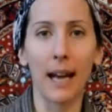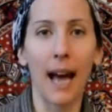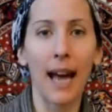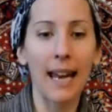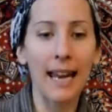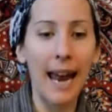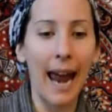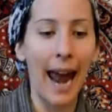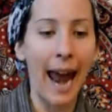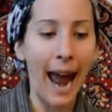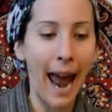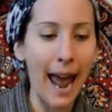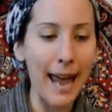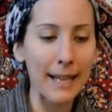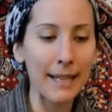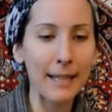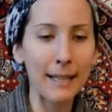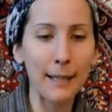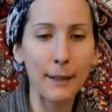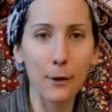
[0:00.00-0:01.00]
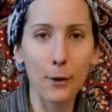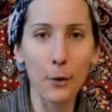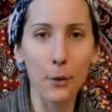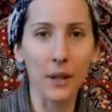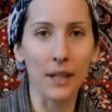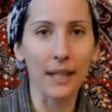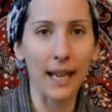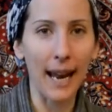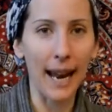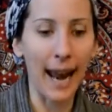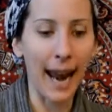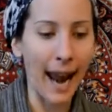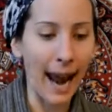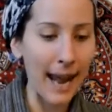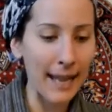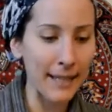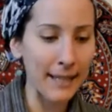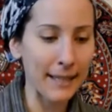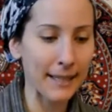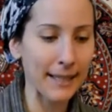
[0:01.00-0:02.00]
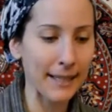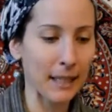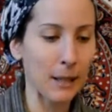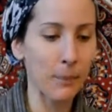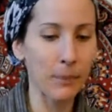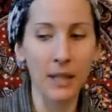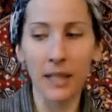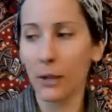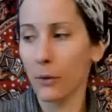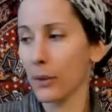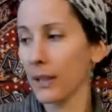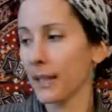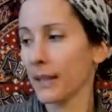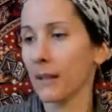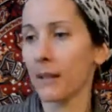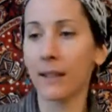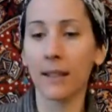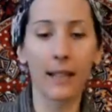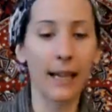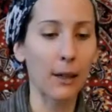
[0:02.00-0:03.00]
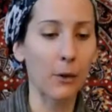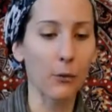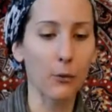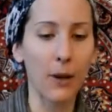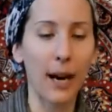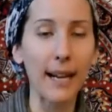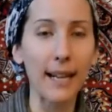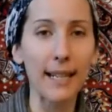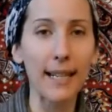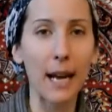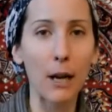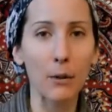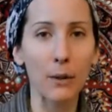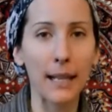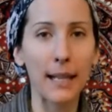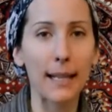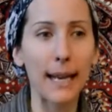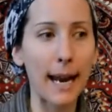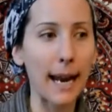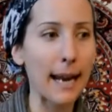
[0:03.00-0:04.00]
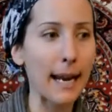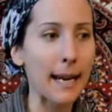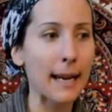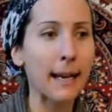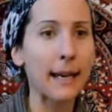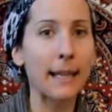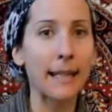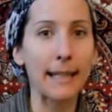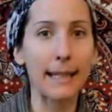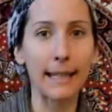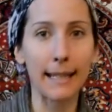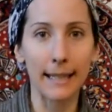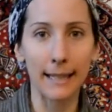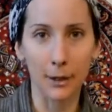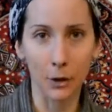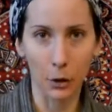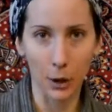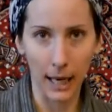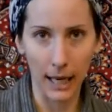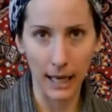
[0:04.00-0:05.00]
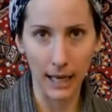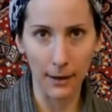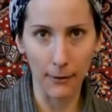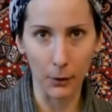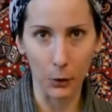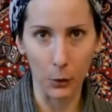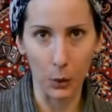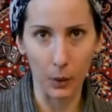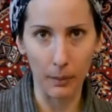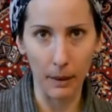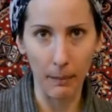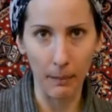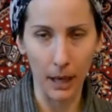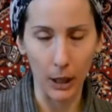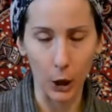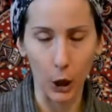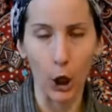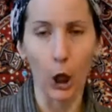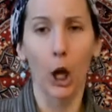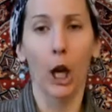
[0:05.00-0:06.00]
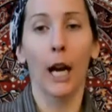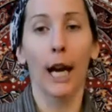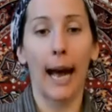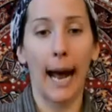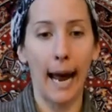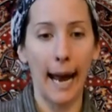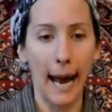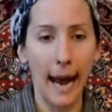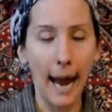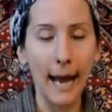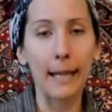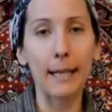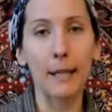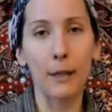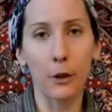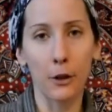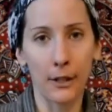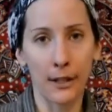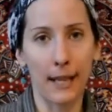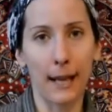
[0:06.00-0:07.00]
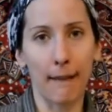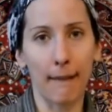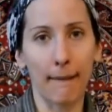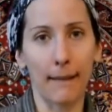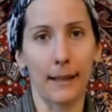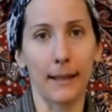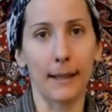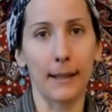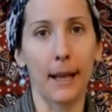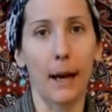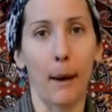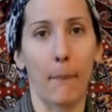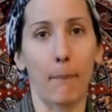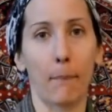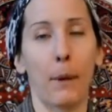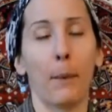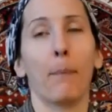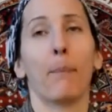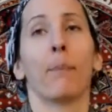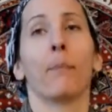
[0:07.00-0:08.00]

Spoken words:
I had to do this. I had to set up these crystals like right now, today, yesterday even would be better. I had to set this up.